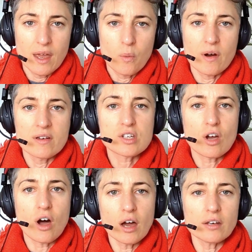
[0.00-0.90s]
whereas
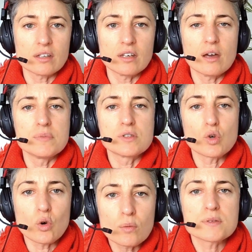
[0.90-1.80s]
cotton
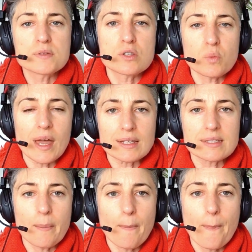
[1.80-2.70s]
absorbs sweat.